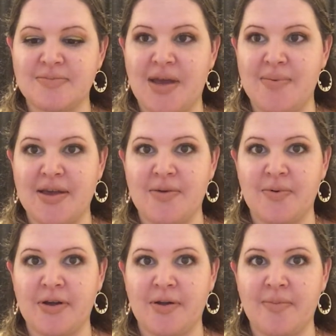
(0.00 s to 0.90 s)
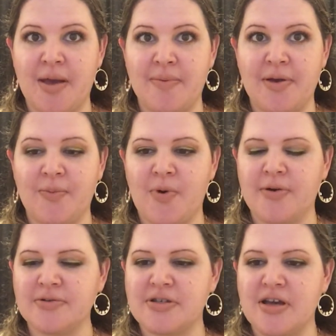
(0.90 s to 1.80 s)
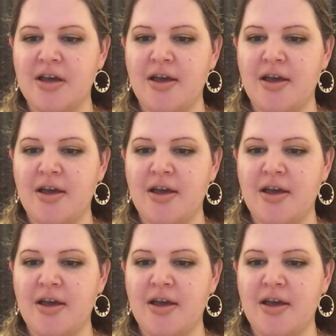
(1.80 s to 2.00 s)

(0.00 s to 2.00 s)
Maybe it will, maybe it won't.